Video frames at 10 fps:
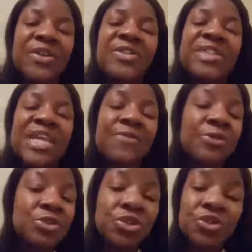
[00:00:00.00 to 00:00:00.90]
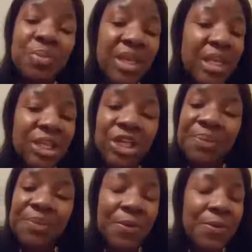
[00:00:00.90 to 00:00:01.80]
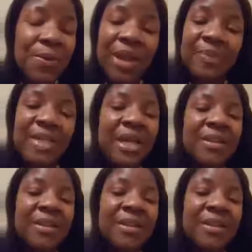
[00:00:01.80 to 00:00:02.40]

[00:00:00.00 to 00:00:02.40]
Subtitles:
There's never too many good programs.